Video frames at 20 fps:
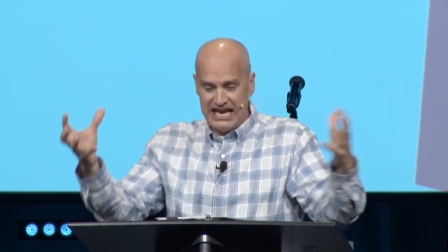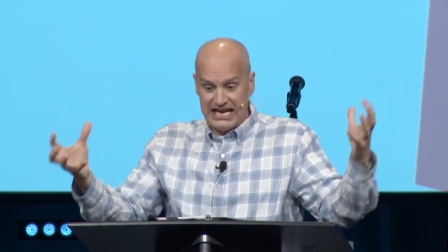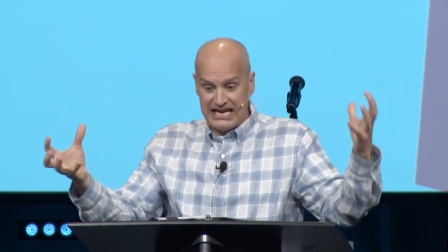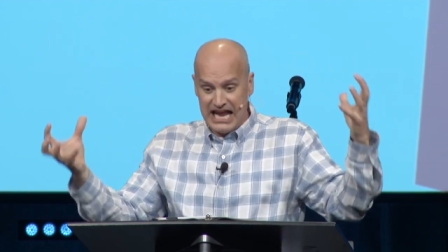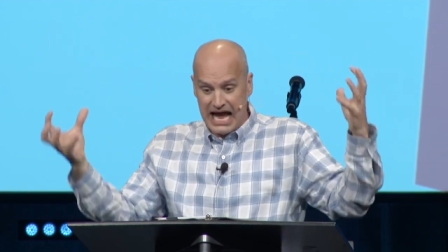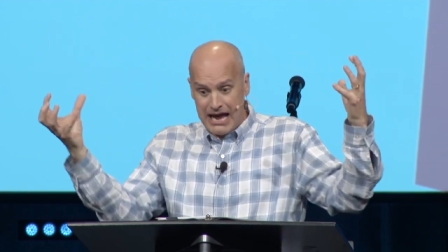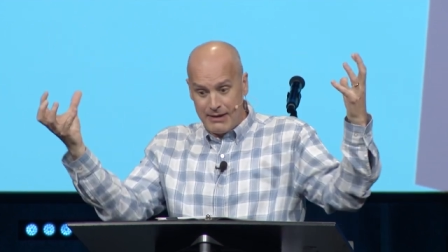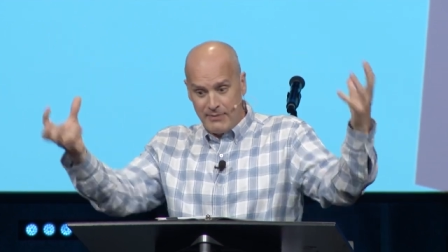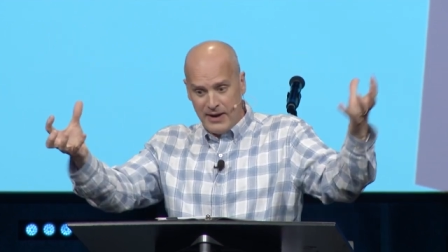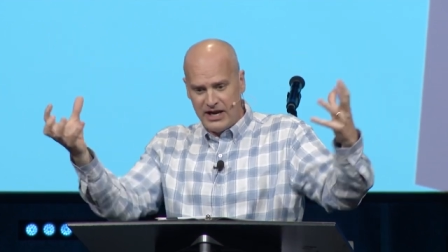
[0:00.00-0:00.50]
and
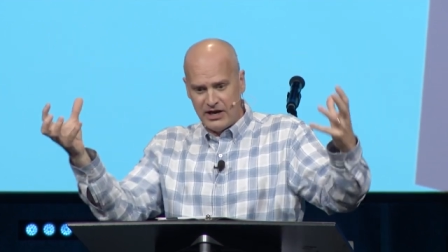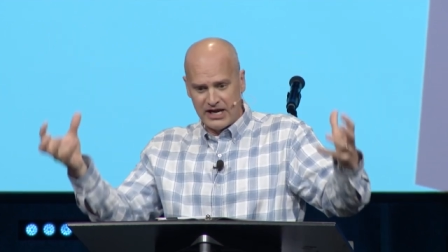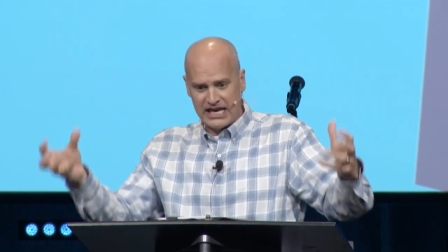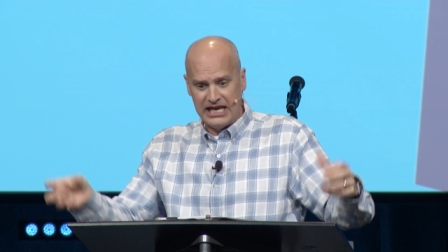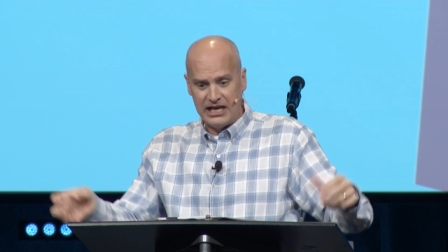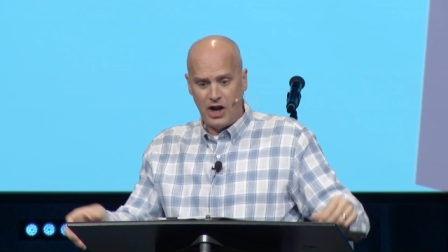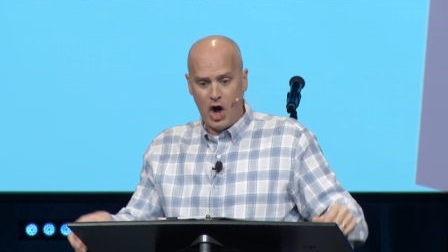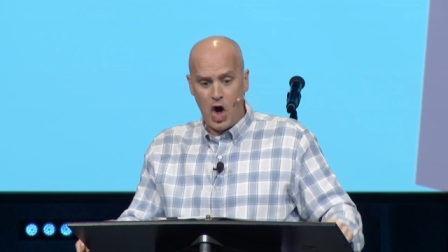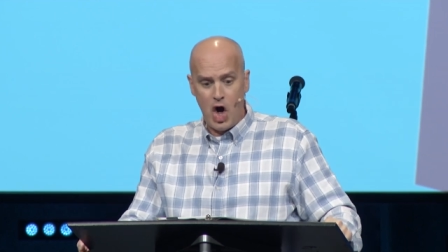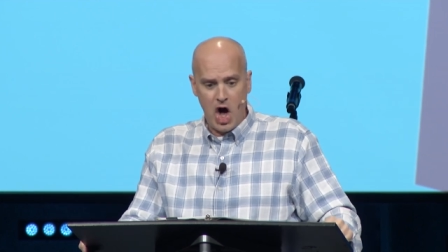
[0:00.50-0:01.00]
I better
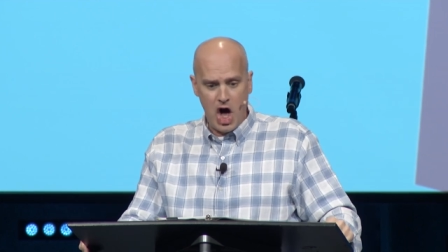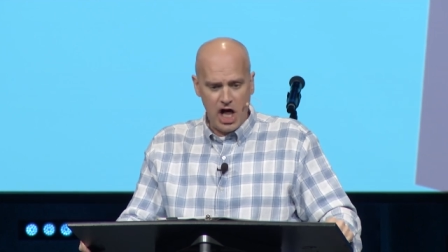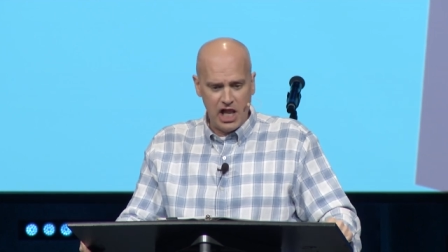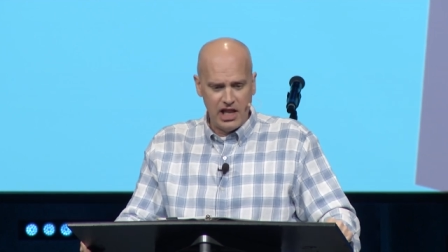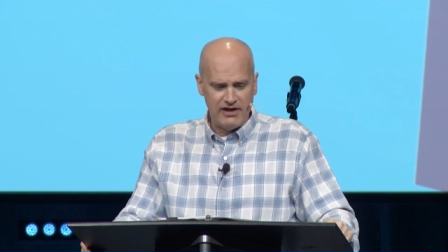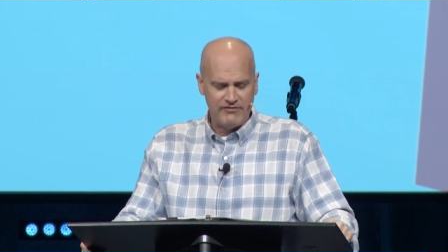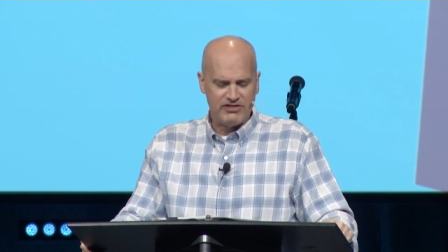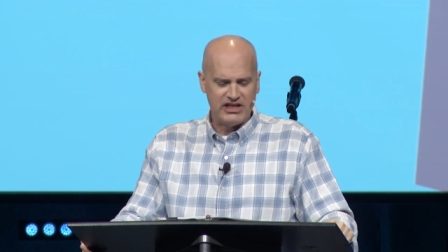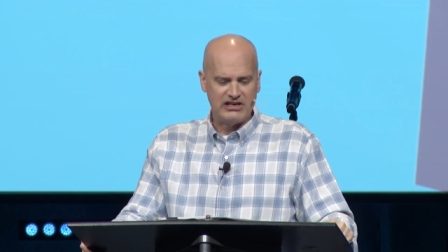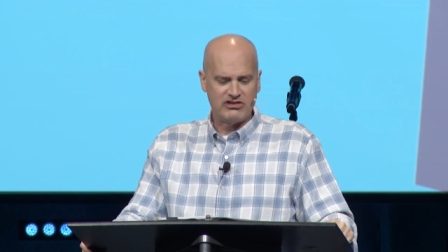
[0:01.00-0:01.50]
get all
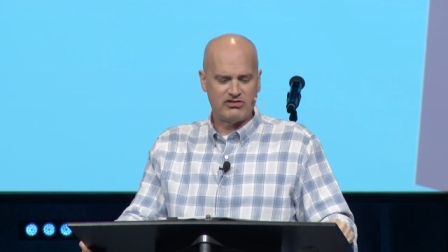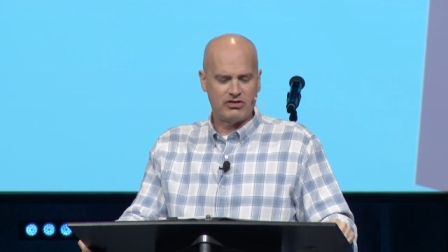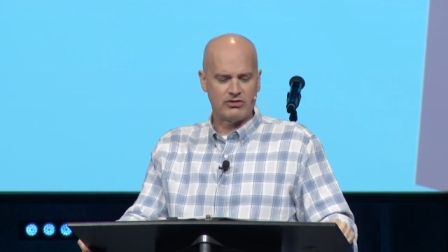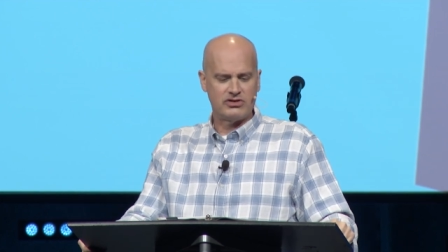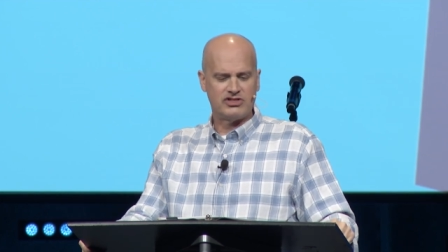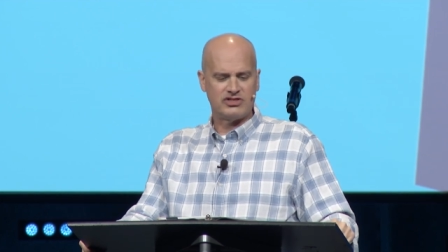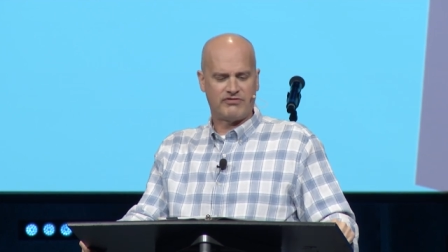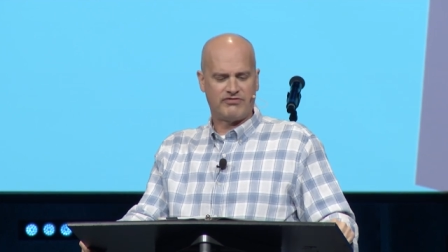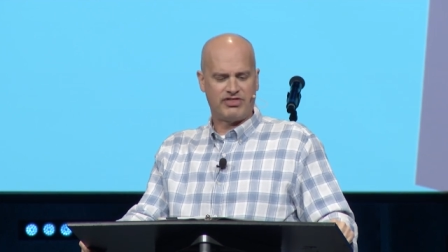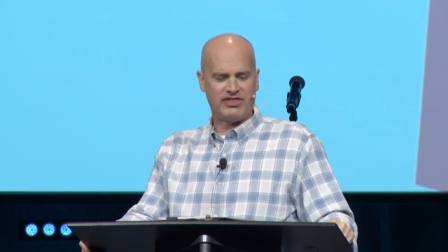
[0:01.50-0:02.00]
of these
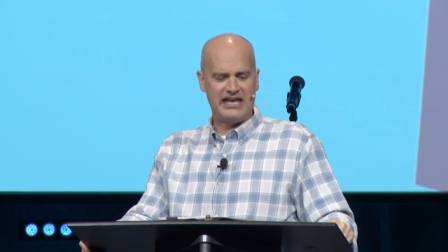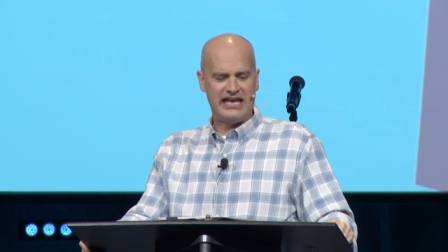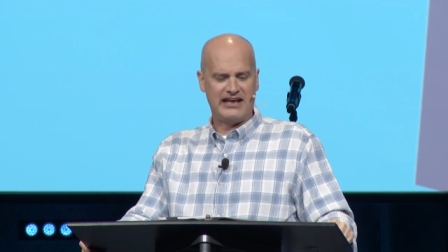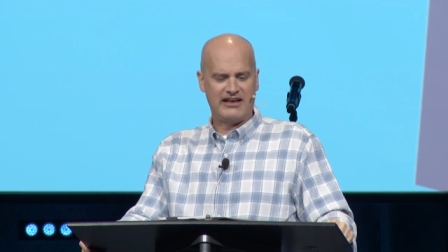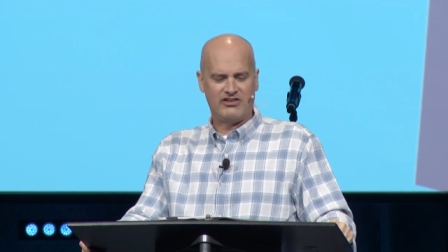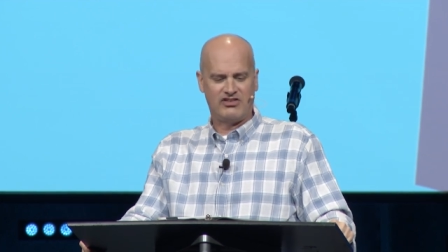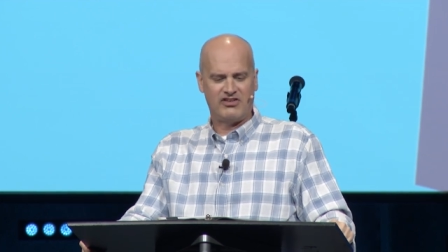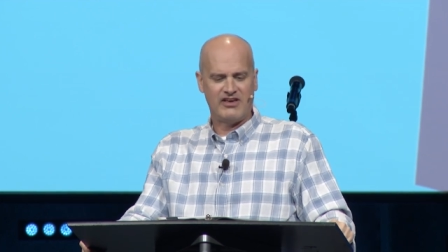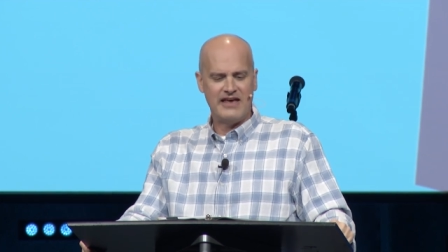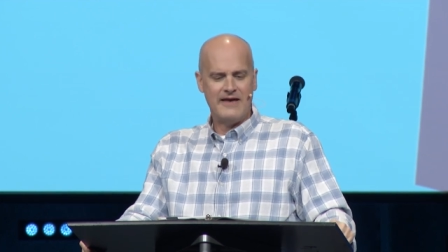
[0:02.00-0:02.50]
sorts of
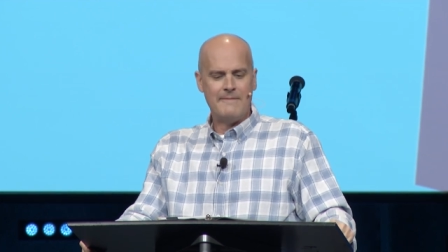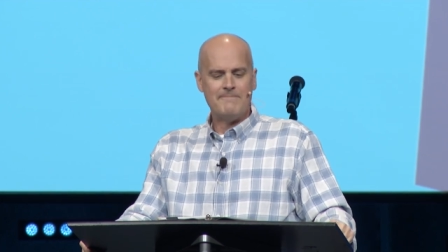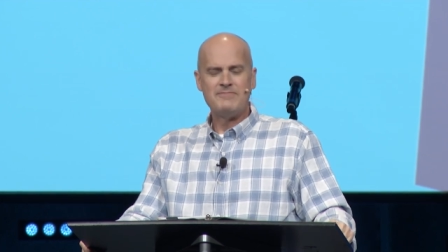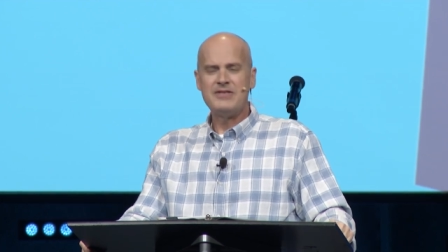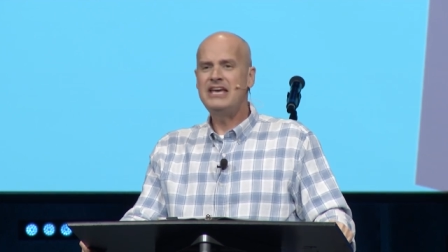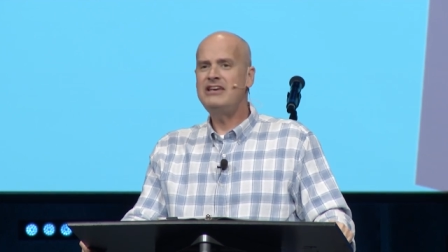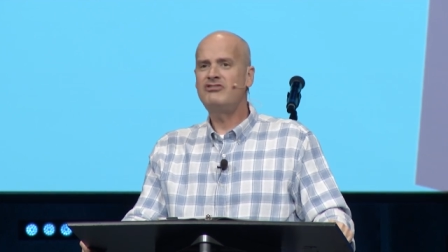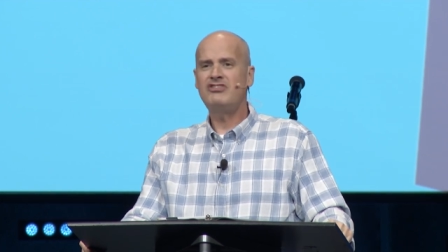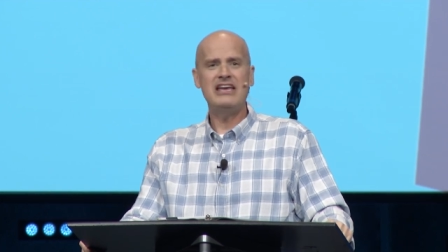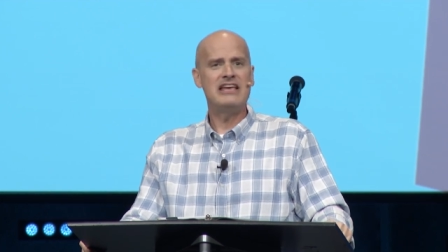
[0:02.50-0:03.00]
things.
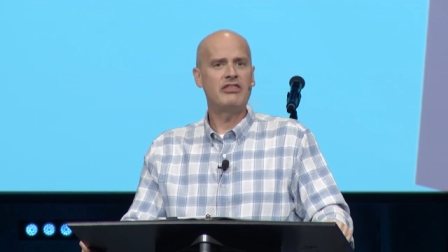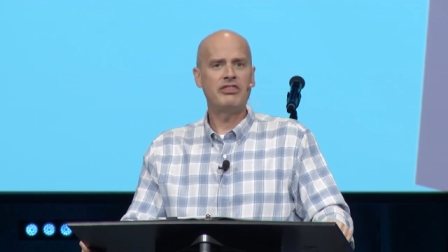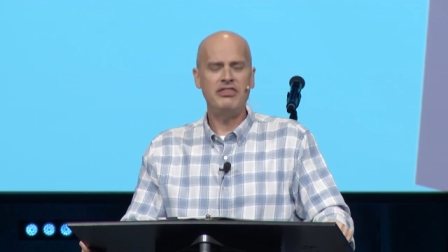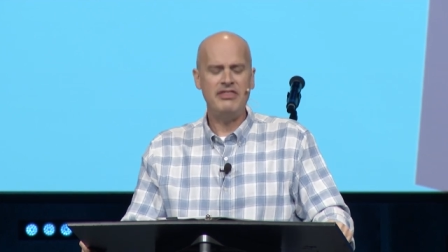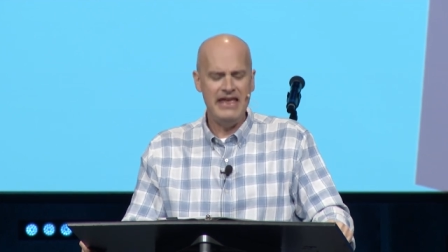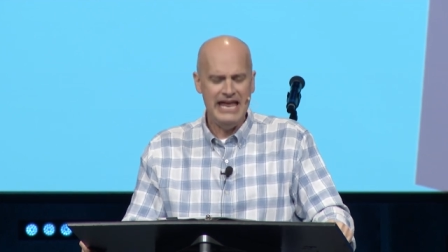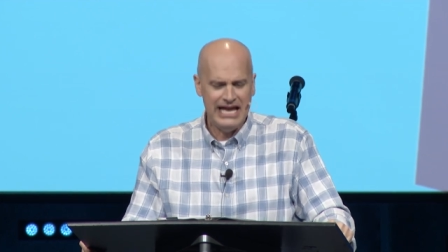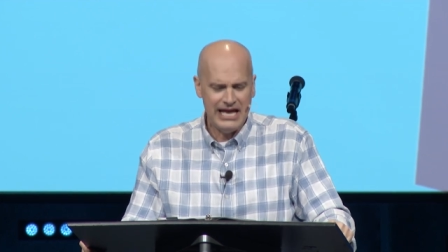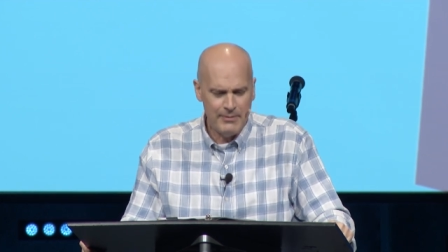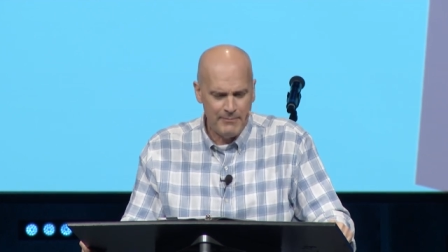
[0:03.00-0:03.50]
He's saying,
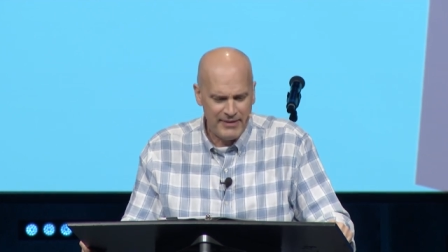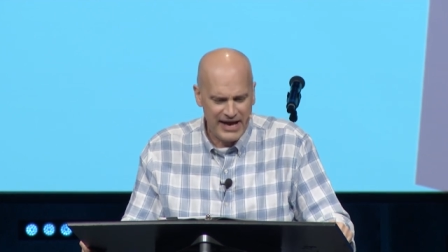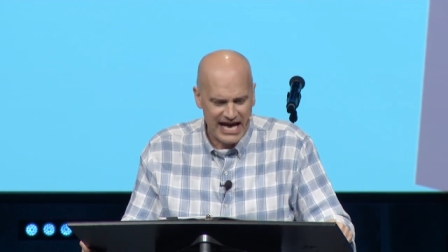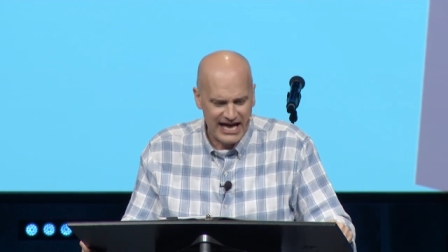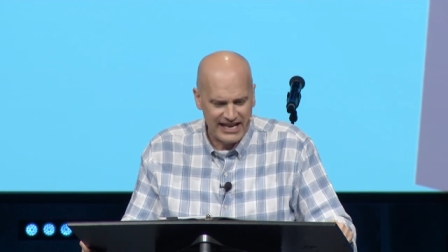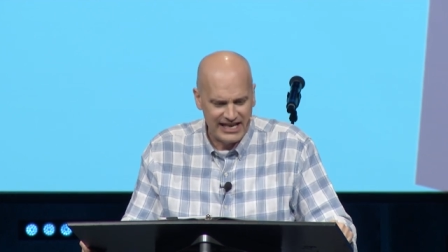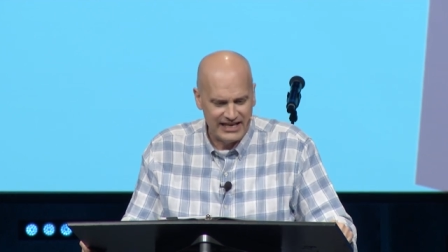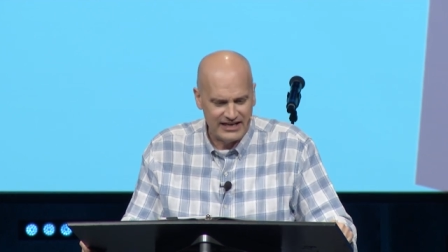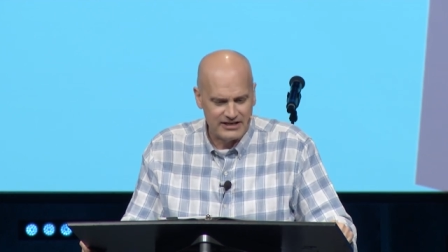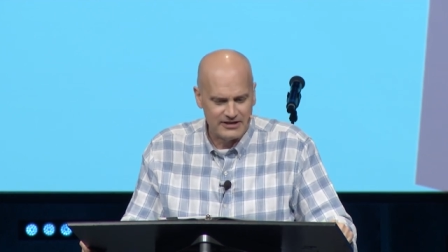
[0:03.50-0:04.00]
think
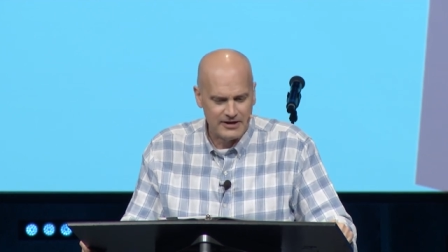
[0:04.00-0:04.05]
about it.